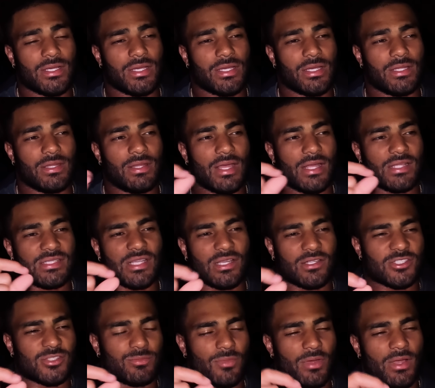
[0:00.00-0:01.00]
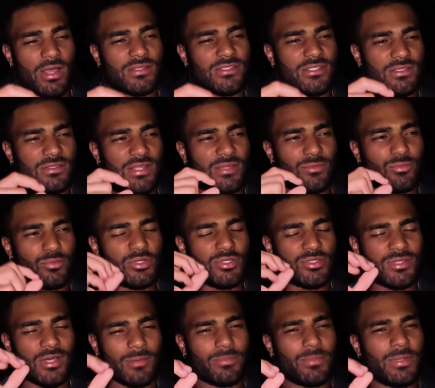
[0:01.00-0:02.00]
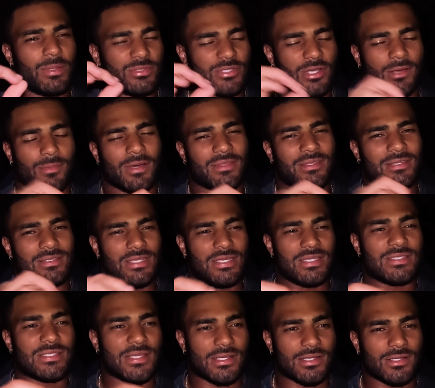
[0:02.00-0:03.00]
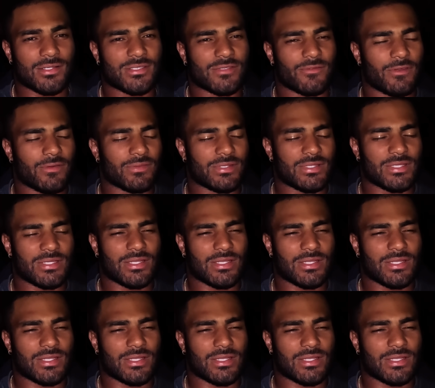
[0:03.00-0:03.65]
And that's that when people talk about the details of everything